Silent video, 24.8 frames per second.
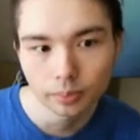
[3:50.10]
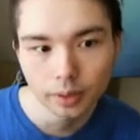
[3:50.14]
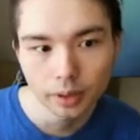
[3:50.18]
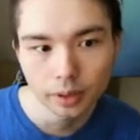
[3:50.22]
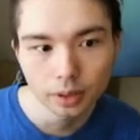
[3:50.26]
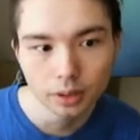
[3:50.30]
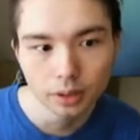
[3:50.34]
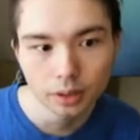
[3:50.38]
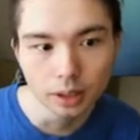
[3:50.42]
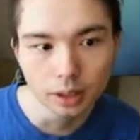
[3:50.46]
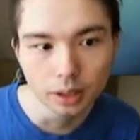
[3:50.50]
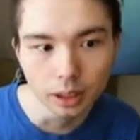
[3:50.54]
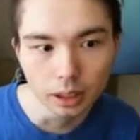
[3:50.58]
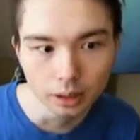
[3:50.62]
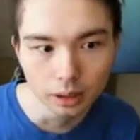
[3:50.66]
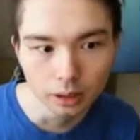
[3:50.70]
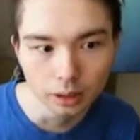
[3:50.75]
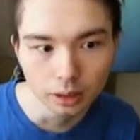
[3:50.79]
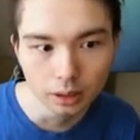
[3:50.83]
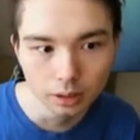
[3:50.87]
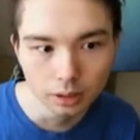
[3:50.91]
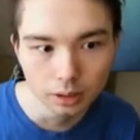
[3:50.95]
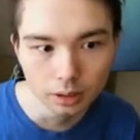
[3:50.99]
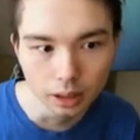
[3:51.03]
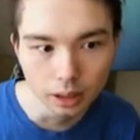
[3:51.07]

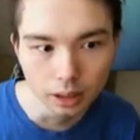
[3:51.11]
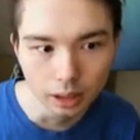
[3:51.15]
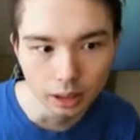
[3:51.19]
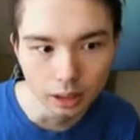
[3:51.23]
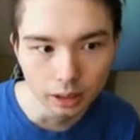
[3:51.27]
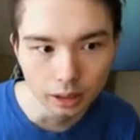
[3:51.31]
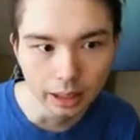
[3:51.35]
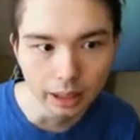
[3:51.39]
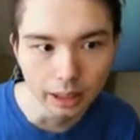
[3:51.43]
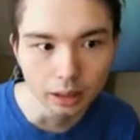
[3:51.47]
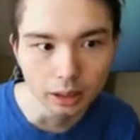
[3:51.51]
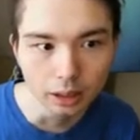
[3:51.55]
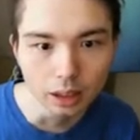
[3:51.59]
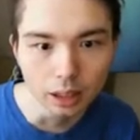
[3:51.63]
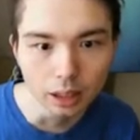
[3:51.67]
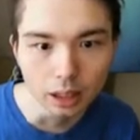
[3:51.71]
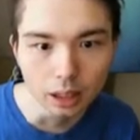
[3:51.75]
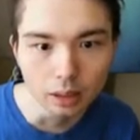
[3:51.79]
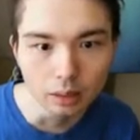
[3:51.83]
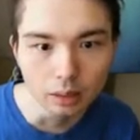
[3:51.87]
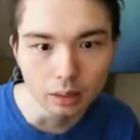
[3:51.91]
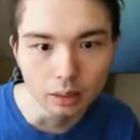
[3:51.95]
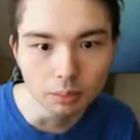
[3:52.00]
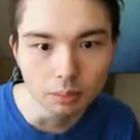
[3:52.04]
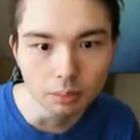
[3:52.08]
Take, take, and
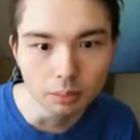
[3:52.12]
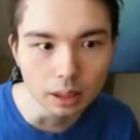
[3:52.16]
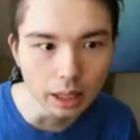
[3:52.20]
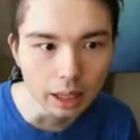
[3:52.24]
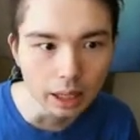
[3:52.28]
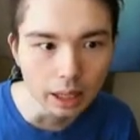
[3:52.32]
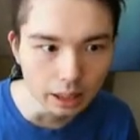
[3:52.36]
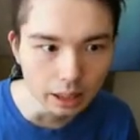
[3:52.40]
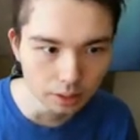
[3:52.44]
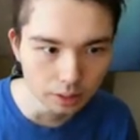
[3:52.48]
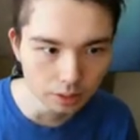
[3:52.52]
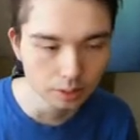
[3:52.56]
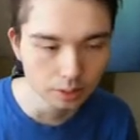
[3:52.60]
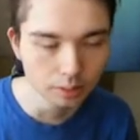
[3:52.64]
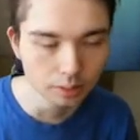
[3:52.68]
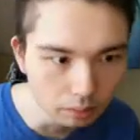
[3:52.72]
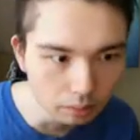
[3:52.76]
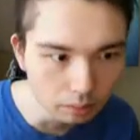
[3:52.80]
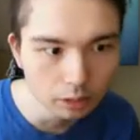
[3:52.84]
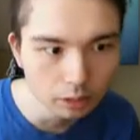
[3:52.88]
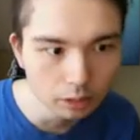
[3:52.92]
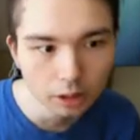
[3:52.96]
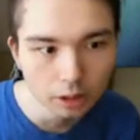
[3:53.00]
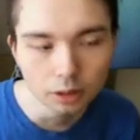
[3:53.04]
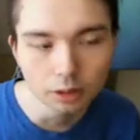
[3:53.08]
king b8.
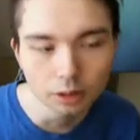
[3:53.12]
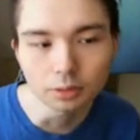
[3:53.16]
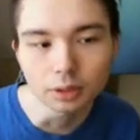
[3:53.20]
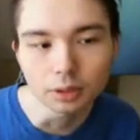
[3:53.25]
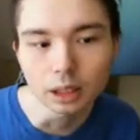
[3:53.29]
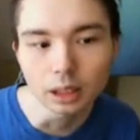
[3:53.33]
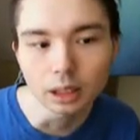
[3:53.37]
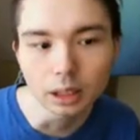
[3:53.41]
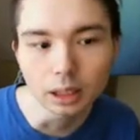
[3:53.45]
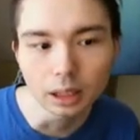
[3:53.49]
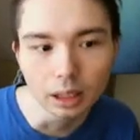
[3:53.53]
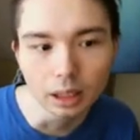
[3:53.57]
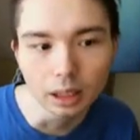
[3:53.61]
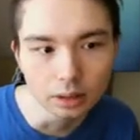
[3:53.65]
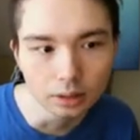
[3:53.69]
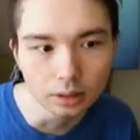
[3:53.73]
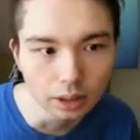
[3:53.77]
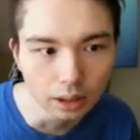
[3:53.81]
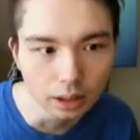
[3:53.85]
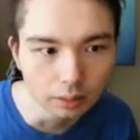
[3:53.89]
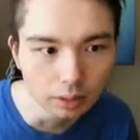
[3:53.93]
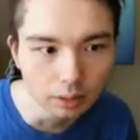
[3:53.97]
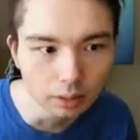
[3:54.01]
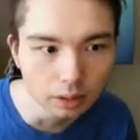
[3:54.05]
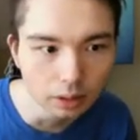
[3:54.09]
Defending
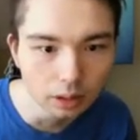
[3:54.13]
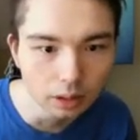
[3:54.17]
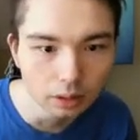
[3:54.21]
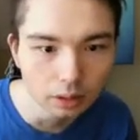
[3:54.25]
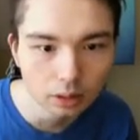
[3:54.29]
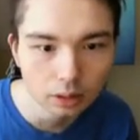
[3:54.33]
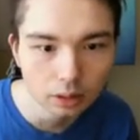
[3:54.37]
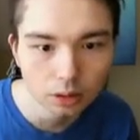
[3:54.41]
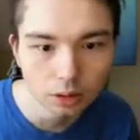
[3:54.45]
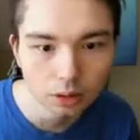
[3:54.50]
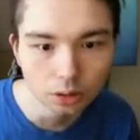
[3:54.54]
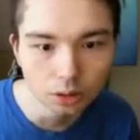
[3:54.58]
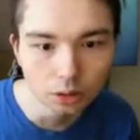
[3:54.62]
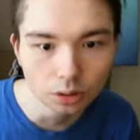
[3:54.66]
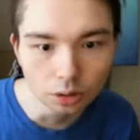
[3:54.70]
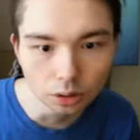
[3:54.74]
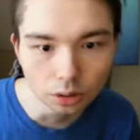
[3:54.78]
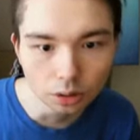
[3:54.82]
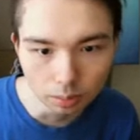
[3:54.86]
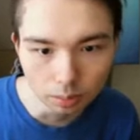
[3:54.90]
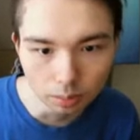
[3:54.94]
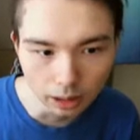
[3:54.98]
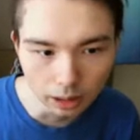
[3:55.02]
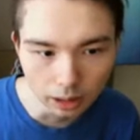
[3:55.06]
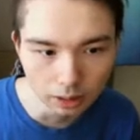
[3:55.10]
a7. You
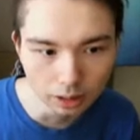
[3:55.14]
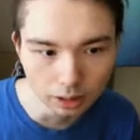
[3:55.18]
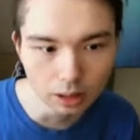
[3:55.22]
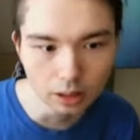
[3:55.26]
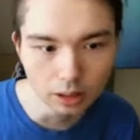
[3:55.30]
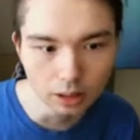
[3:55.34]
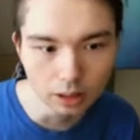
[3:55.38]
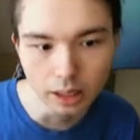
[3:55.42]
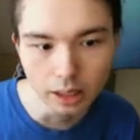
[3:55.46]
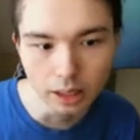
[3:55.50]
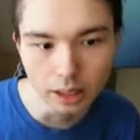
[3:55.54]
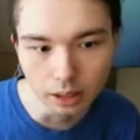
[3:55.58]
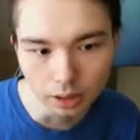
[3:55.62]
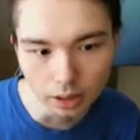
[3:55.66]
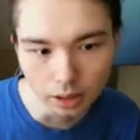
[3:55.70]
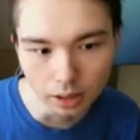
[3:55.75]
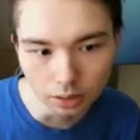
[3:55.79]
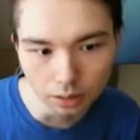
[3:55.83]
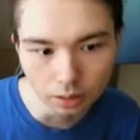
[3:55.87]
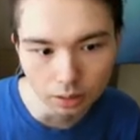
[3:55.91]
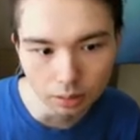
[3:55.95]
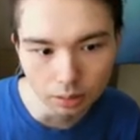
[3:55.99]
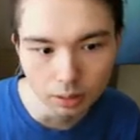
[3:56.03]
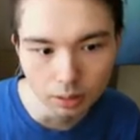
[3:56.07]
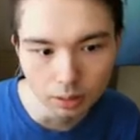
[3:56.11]
could play d takes
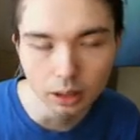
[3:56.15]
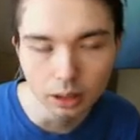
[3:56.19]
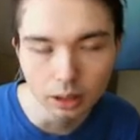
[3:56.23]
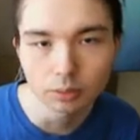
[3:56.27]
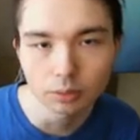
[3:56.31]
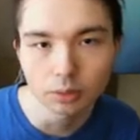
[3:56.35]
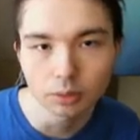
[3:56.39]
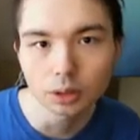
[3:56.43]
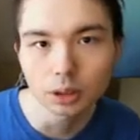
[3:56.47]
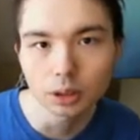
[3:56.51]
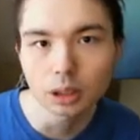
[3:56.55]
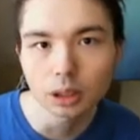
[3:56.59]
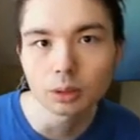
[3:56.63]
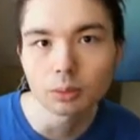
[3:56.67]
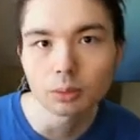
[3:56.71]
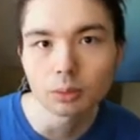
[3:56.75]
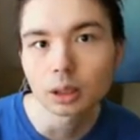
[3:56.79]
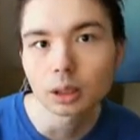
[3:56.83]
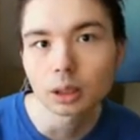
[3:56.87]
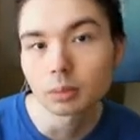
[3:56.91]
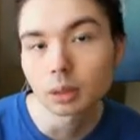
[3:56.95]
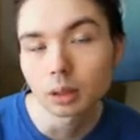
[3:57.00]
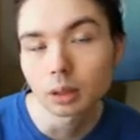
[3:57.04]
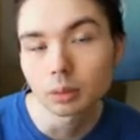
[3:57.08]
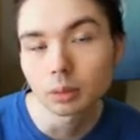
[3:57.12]
e2, but then rook
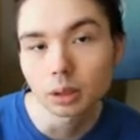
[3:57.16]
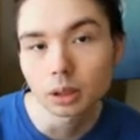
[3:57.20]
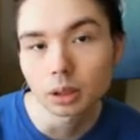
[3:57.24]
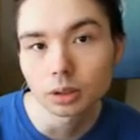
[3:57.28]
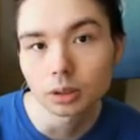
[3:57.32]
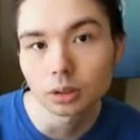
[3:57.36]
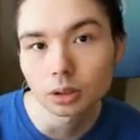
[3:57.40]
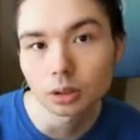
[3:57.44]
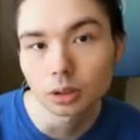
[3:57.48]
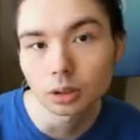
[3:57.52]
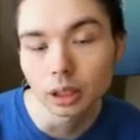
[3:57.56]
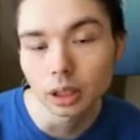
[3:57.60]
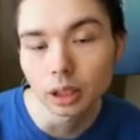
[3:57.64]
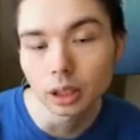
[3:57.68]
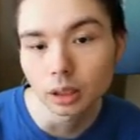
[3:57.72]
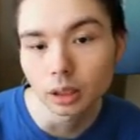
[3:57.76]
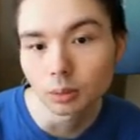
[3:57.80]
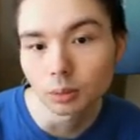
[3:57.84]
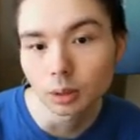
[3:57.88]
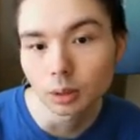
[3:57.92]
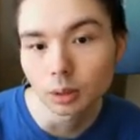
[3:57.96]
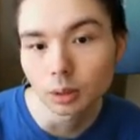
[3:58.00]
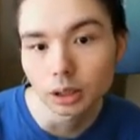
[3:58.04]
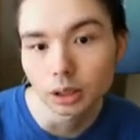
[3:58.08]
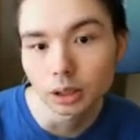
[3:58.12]
e1, maybe you're getting
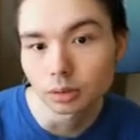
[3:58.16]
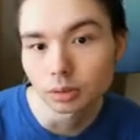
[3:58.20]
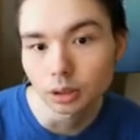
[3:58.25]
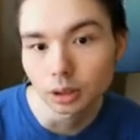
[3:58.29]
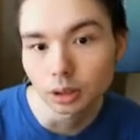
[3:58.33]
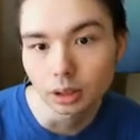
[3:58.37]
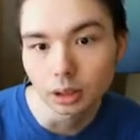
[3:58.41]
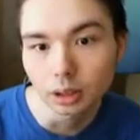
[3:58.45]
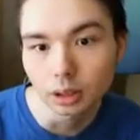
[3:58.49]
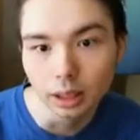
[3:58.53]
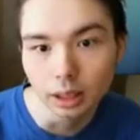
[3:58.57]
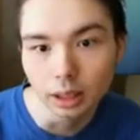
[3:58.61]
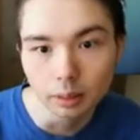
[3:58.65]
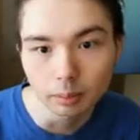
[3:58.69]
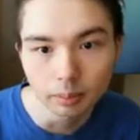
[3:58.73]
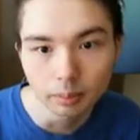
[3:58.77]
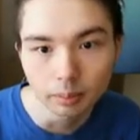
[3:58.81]
white's rook in the game.